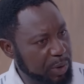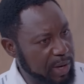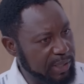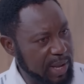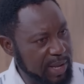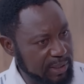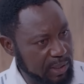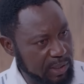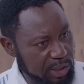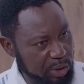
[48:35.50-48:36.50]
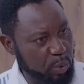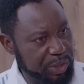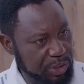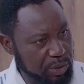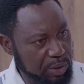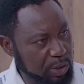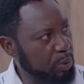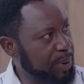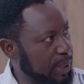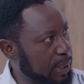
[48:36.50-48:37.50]
Guys answered the questions
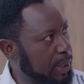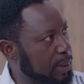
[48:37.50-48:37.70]
correctly.